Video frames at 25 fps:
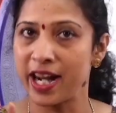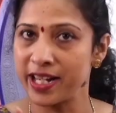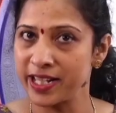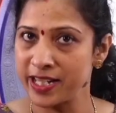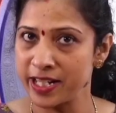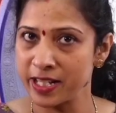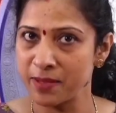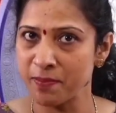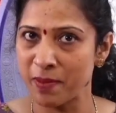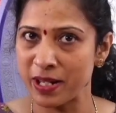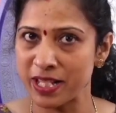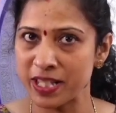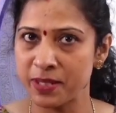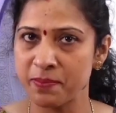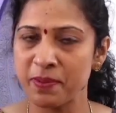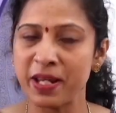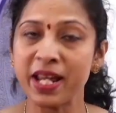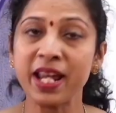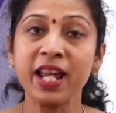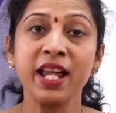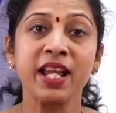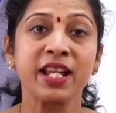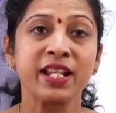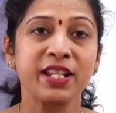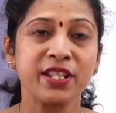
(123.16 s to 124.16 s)
this must be
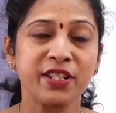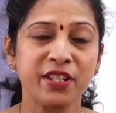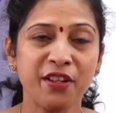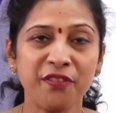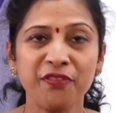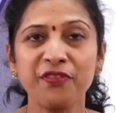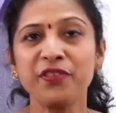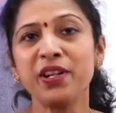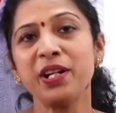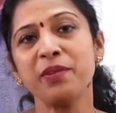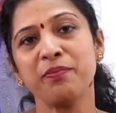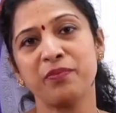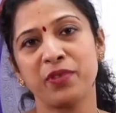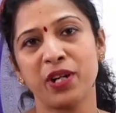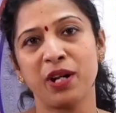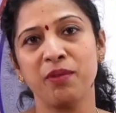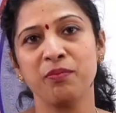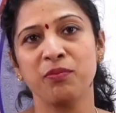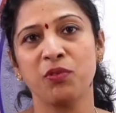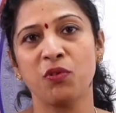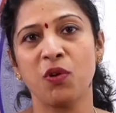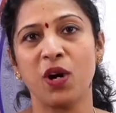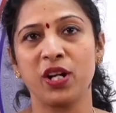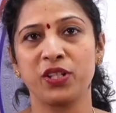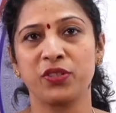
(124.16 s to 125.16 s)
different
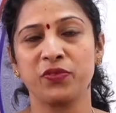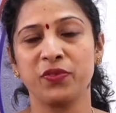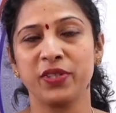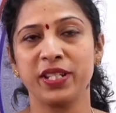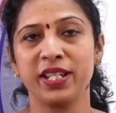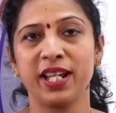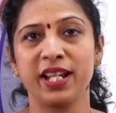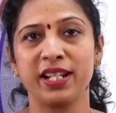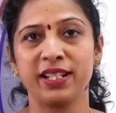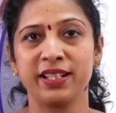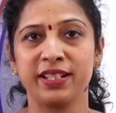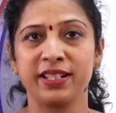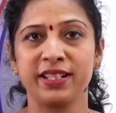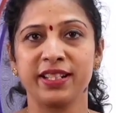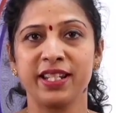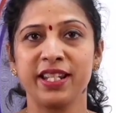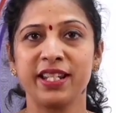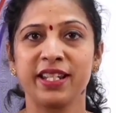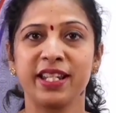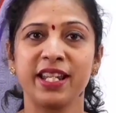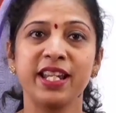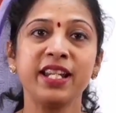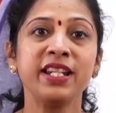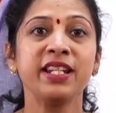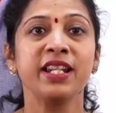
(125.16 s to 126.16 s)
from what we are
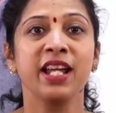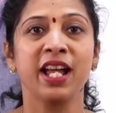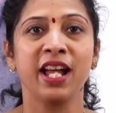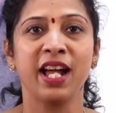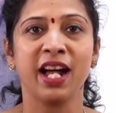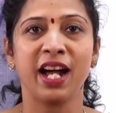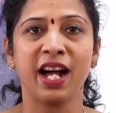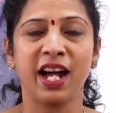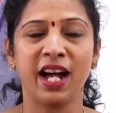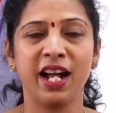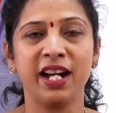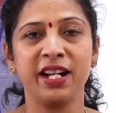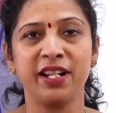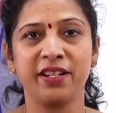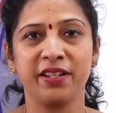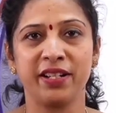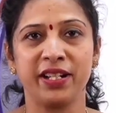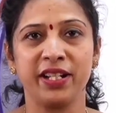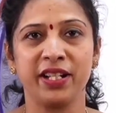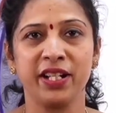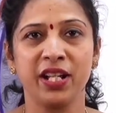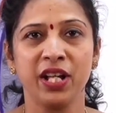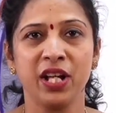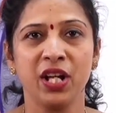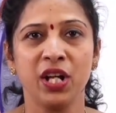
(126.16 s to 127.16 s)
learning in
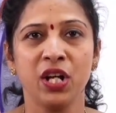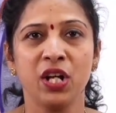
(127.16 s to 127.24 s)
100.